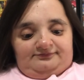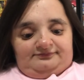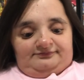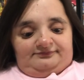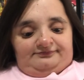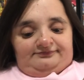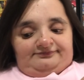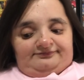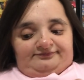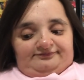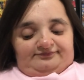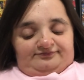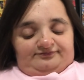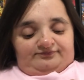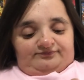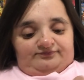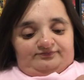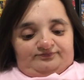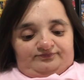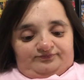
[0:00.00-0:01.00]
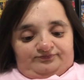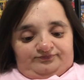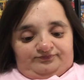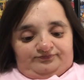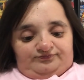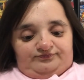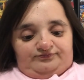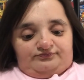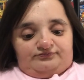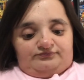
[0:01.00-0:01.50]

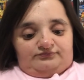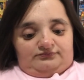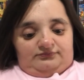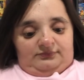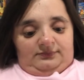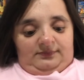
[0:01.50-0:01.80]
(silence)